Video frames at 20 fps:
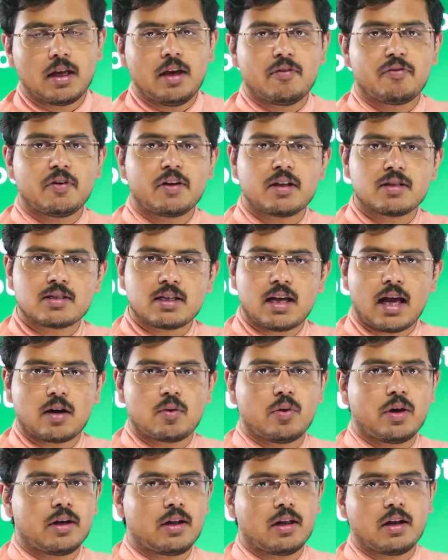If it is
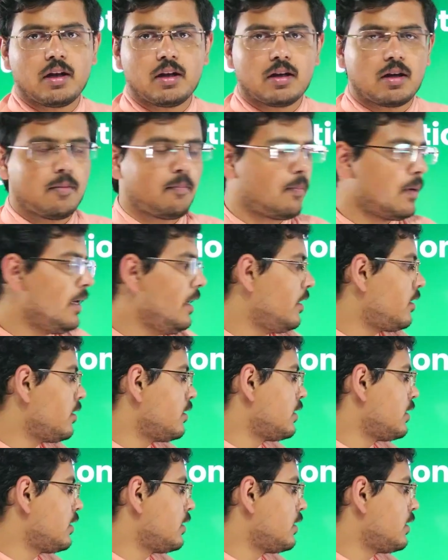inaccurate and incomplete,